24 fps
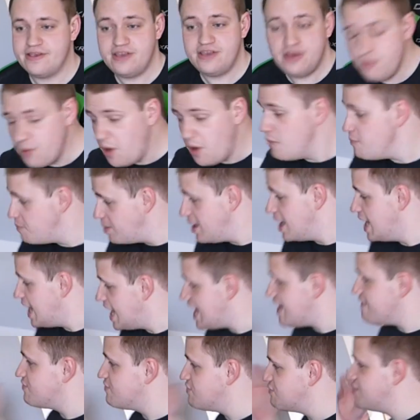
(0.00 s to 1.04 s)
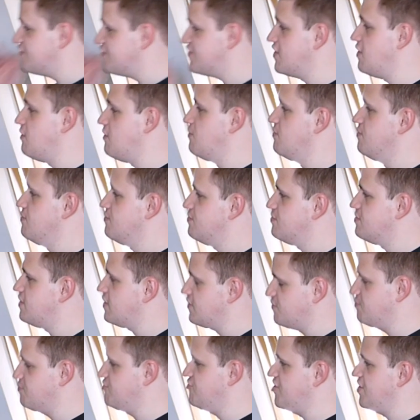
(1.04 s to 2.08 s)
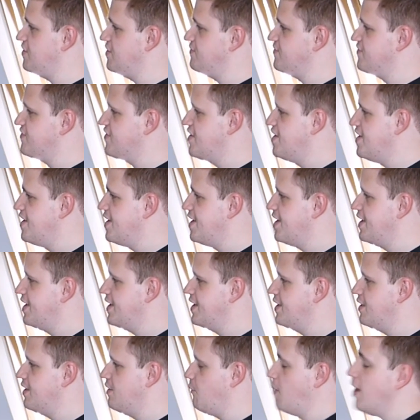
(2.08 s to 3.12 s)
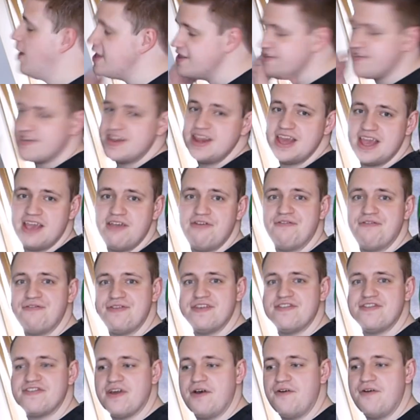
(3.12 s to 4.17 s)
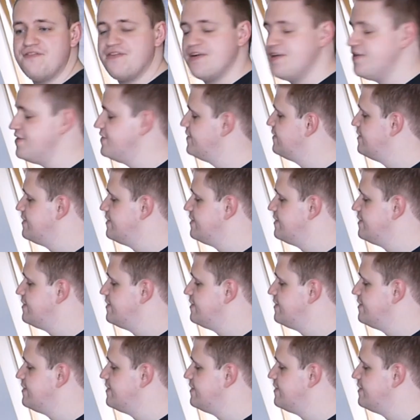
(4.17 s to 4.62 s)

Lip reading: You won't believe the result that's produced. Wait until you hear it for yourself.